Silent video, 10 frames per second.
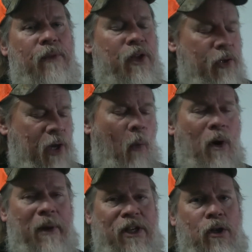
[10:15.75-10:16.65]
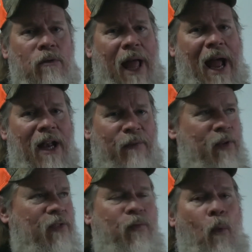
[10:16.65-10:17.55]
You don't want to be too loud if
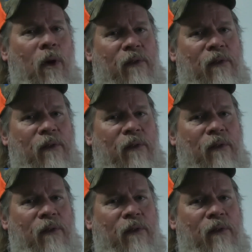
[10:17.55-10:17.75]
it's 40,